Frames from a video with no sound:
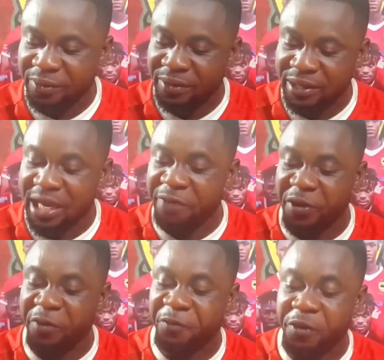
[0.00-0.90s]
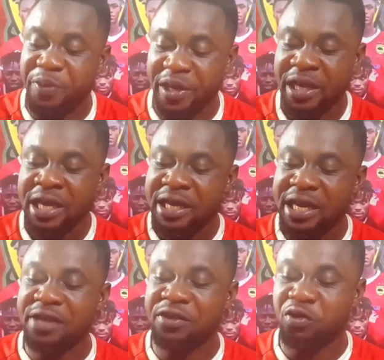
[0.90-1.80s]
11 February,
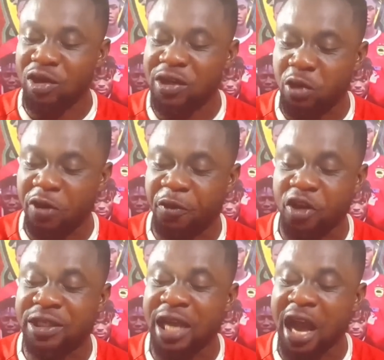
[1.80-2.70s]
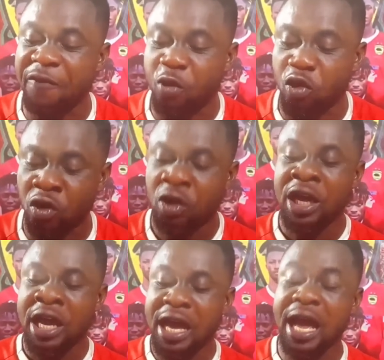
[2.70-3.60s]
yes, 2024. AFCON, no,
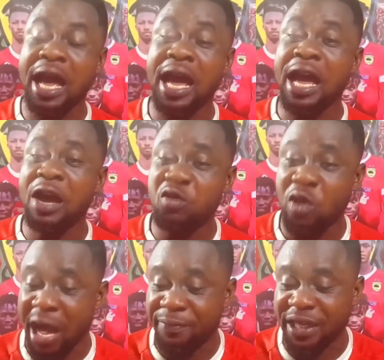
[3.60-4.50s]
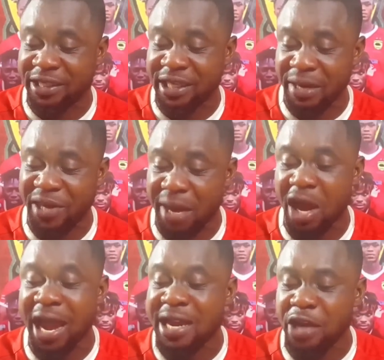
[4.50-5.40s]
I won't update them.
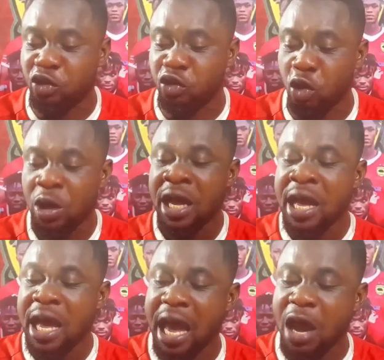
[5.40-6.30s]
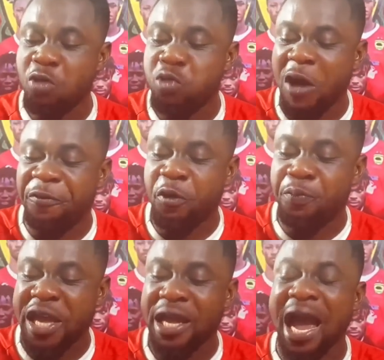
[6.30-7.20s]
And also, so, Wafu
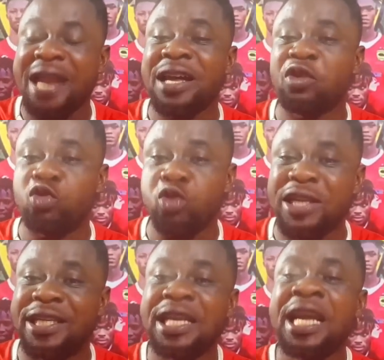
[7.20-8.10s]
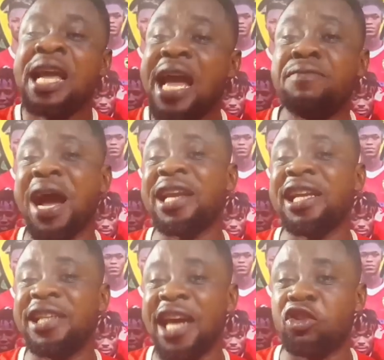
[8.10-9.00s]
B under 20, and
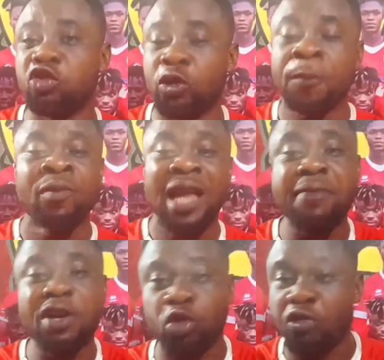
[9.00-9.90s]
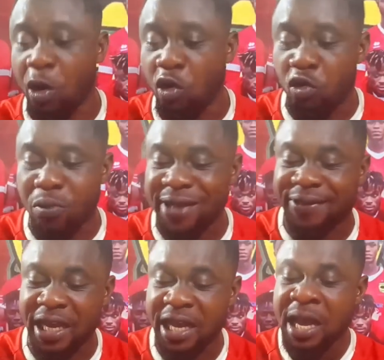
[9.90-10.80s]
man, the other so, Ebe Toga
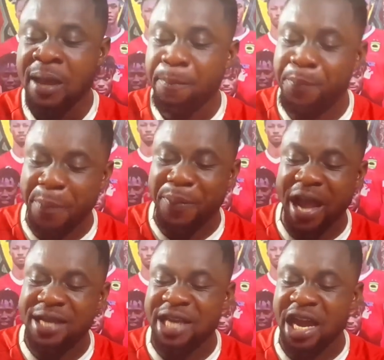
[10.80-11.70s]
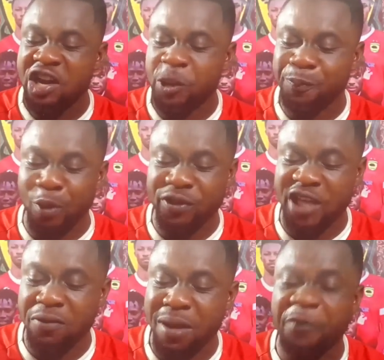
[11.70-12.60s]
Okumase, Baba Nyaras
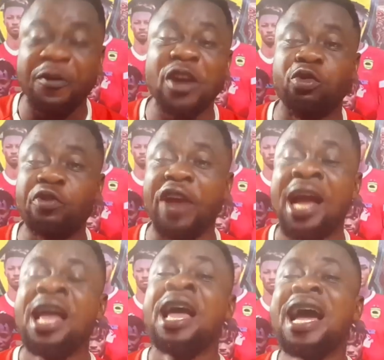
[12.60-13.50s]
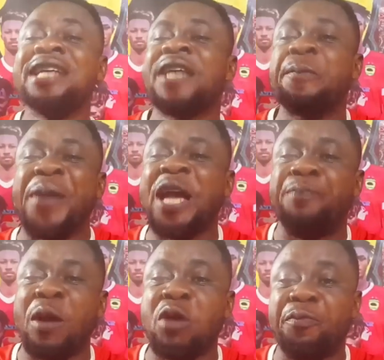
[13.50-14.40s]
Poster, Mami Fantuja, as a
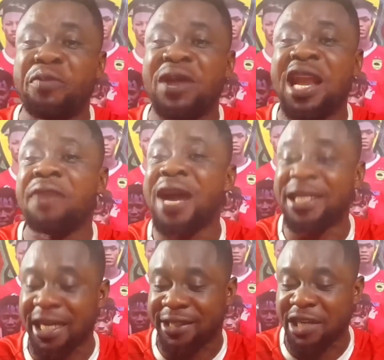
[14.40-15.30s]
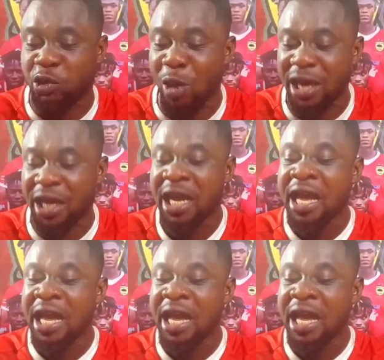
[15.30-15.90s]
bad power Premier League Monday, 31,